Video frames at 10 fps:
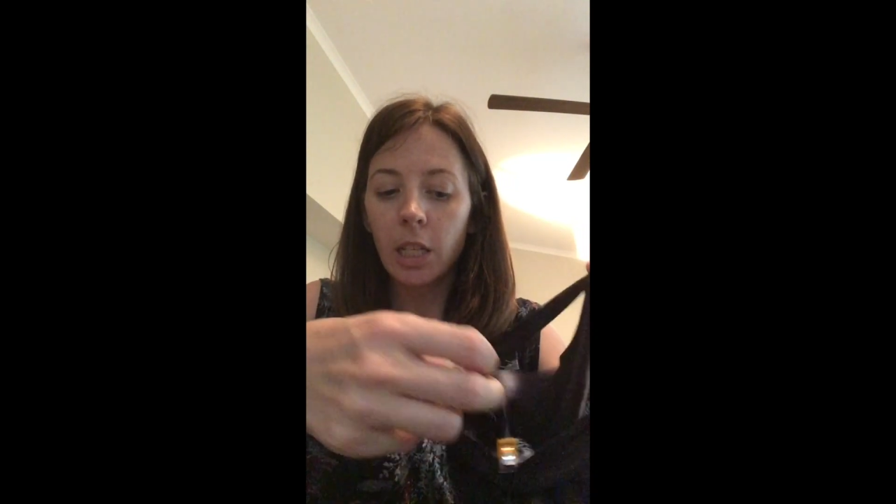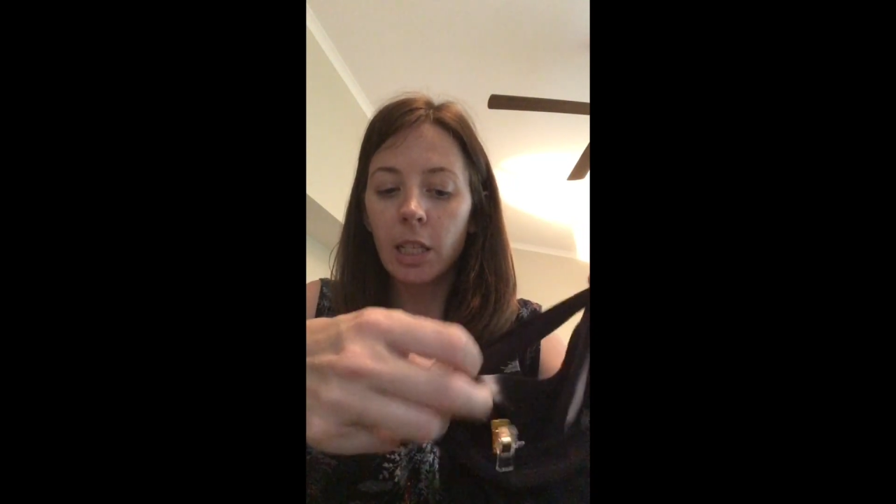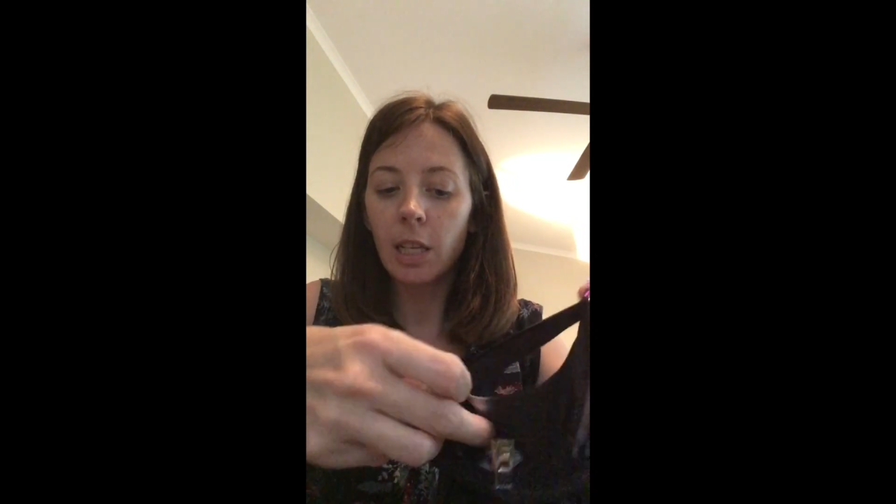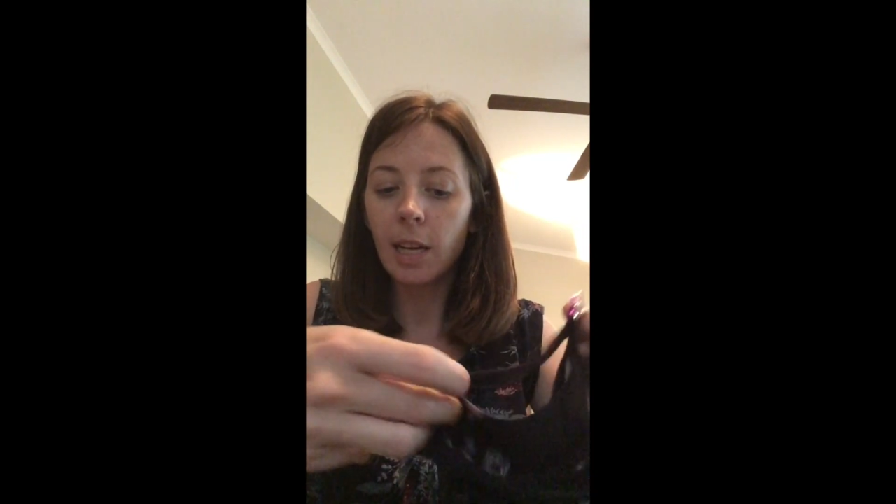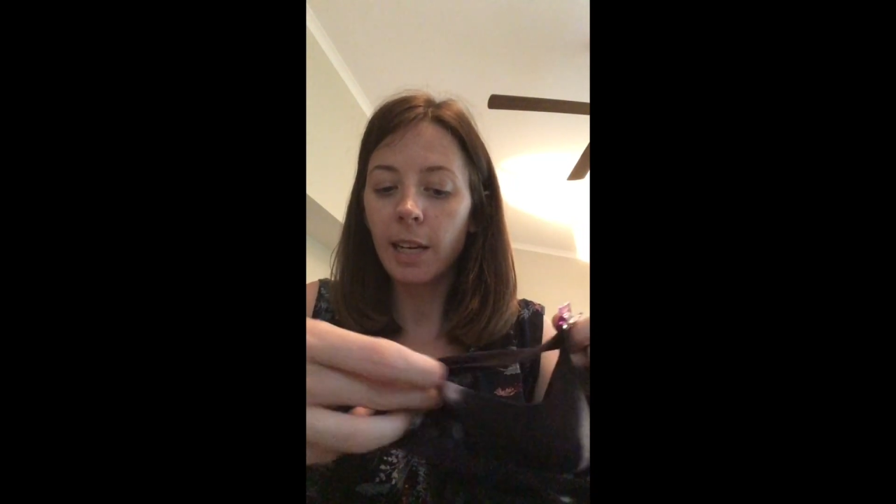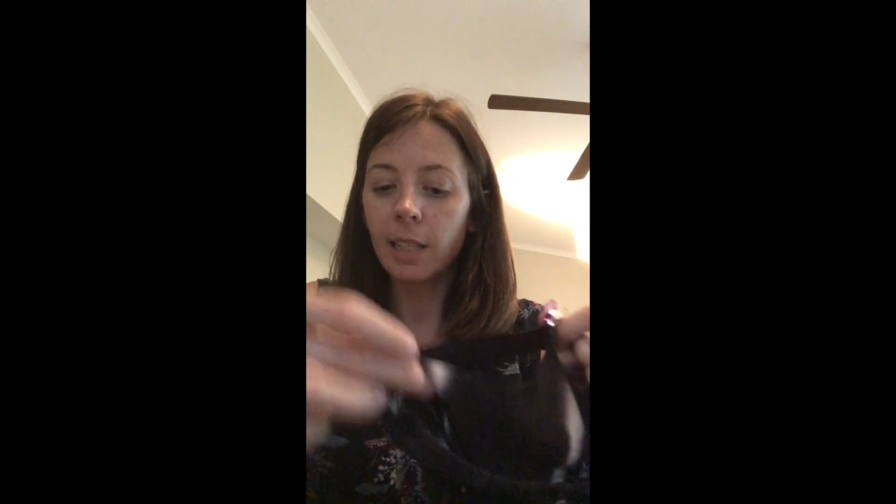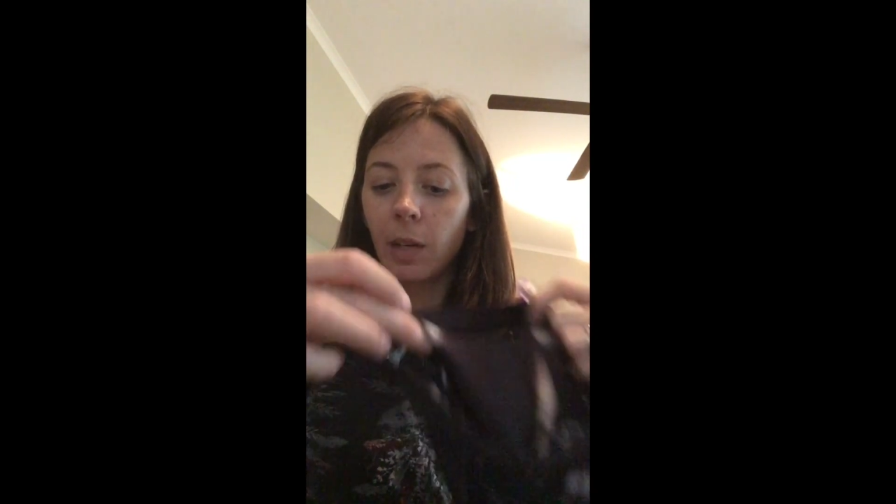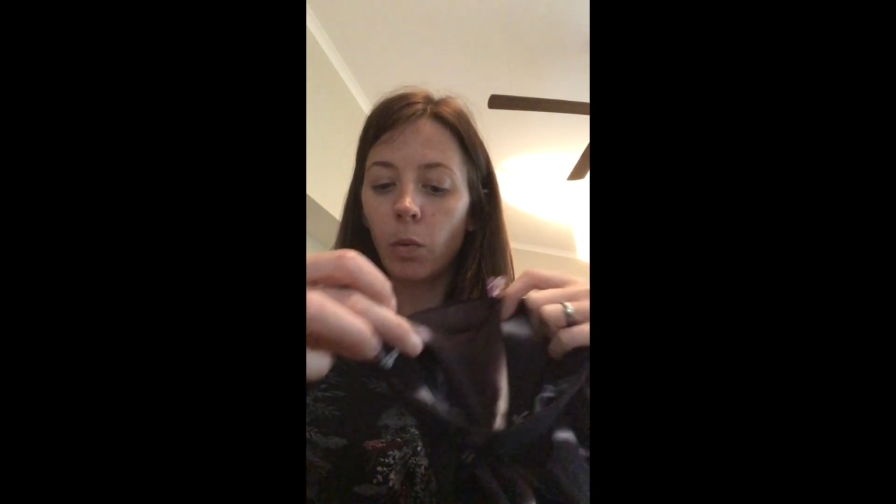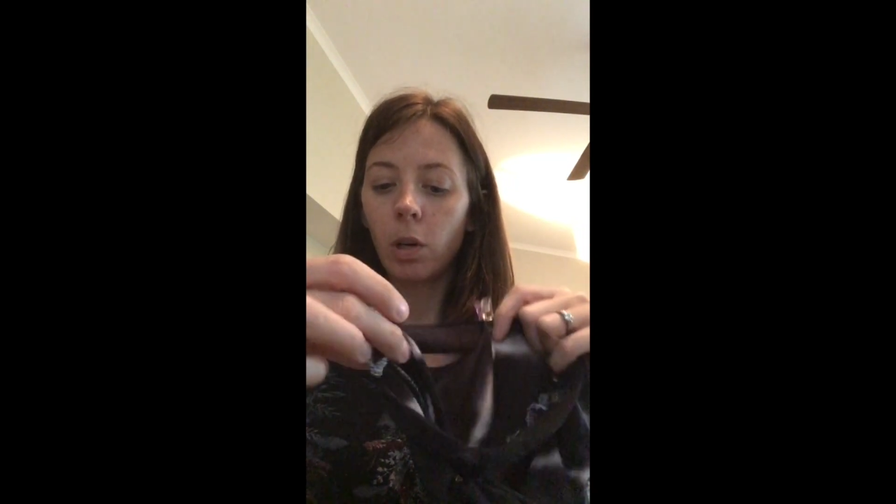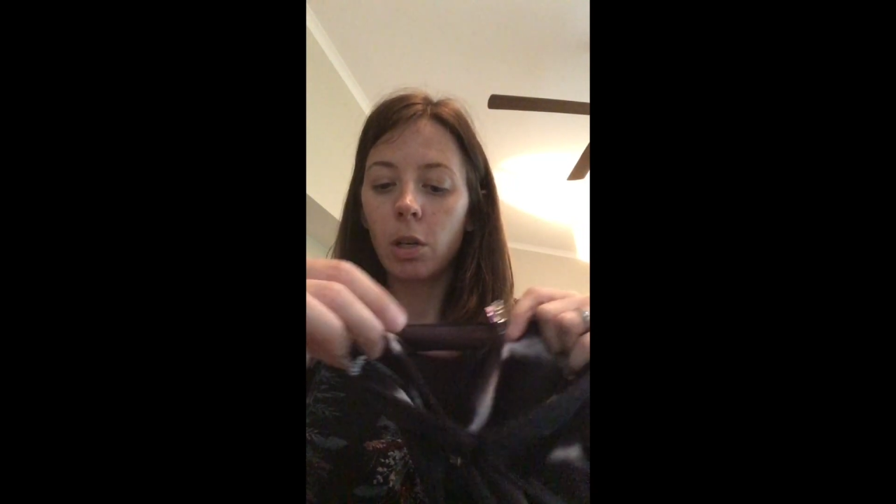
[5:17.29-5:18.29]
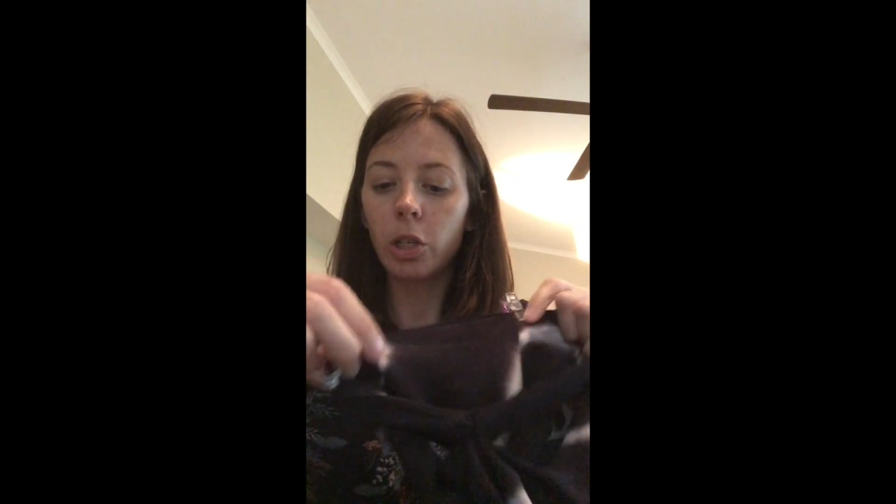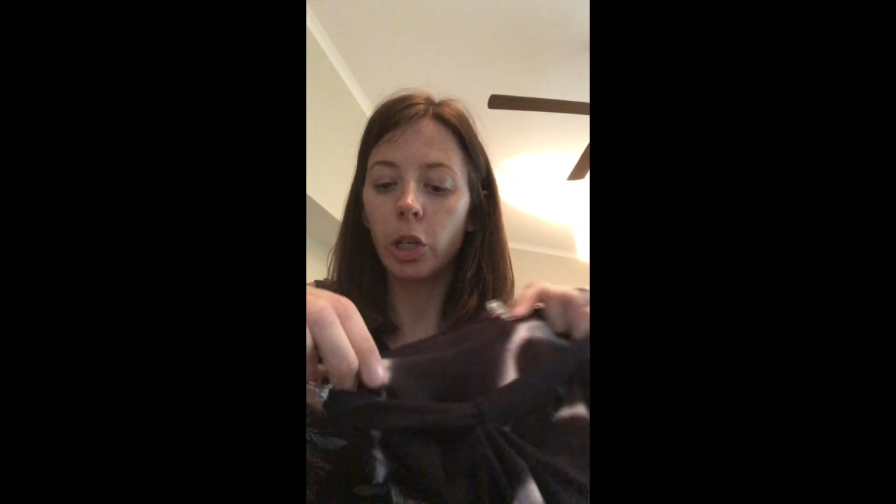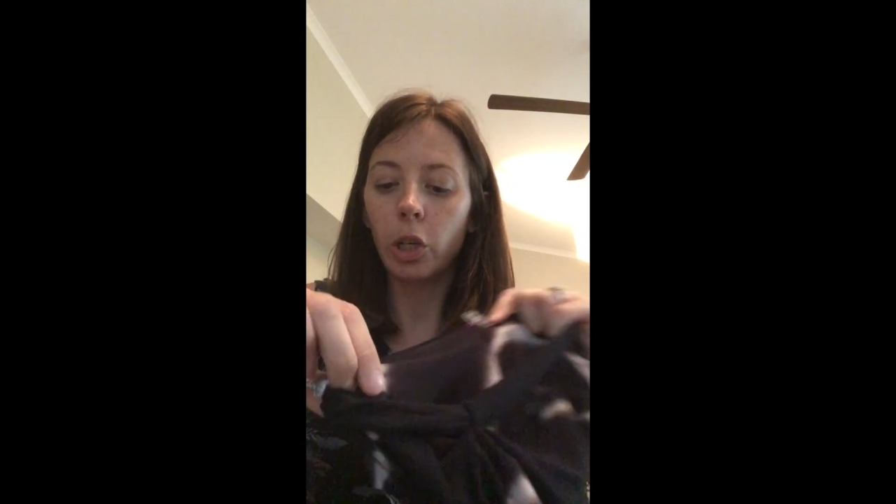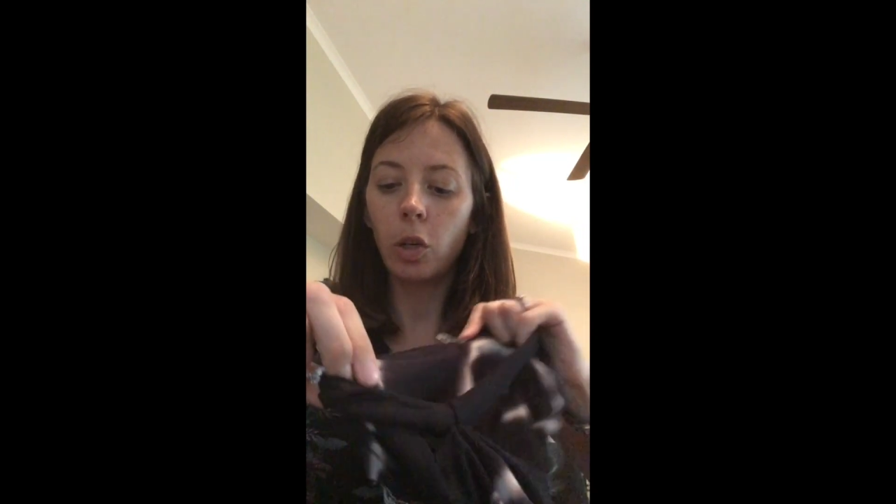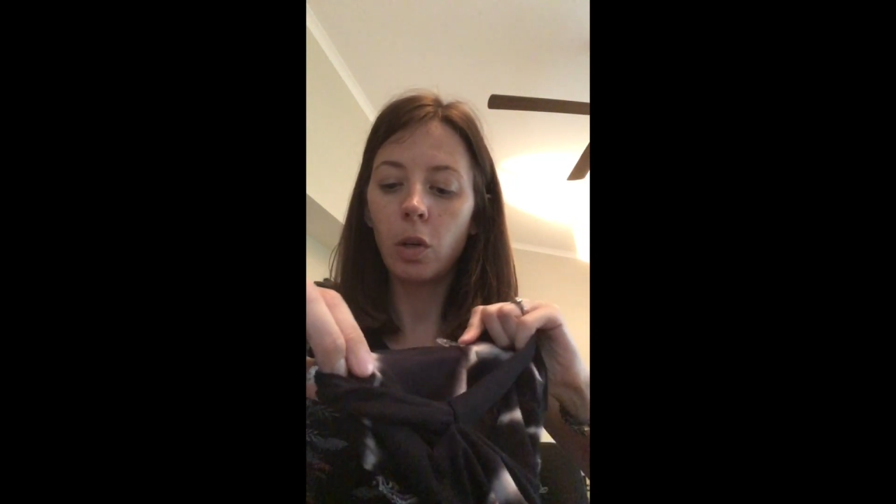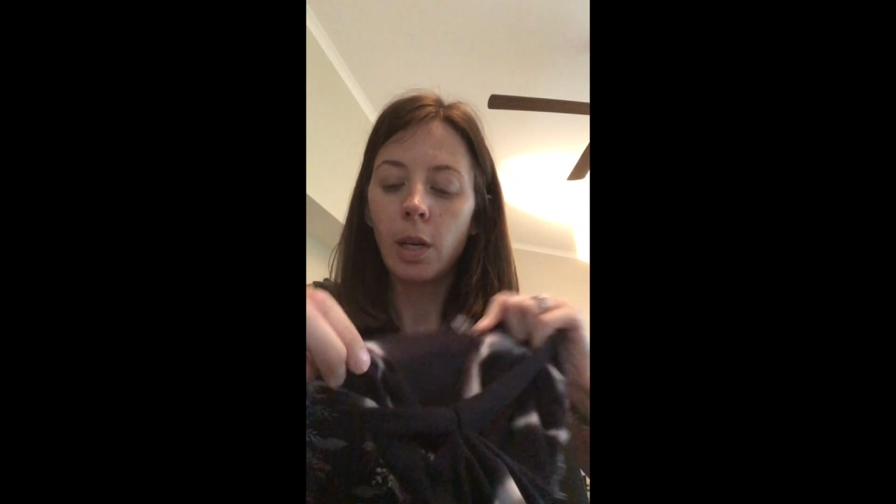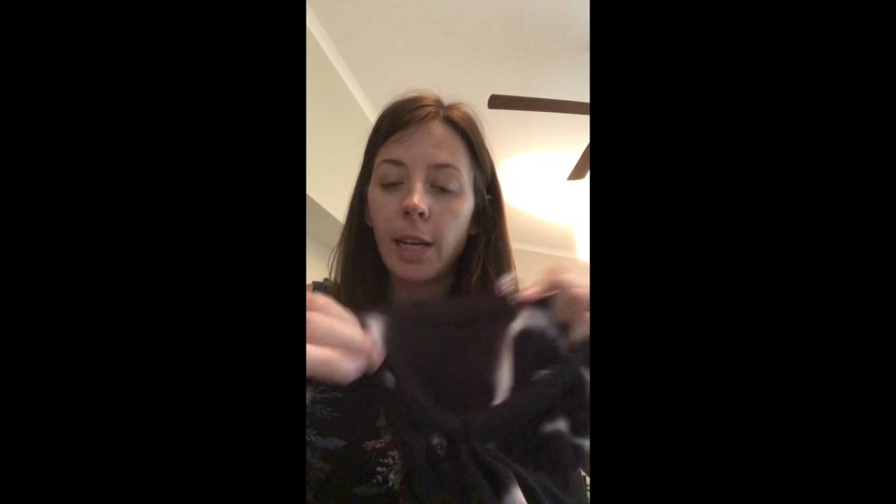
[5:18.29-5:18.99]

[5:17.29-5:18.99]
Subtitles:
So the next thing we're going to do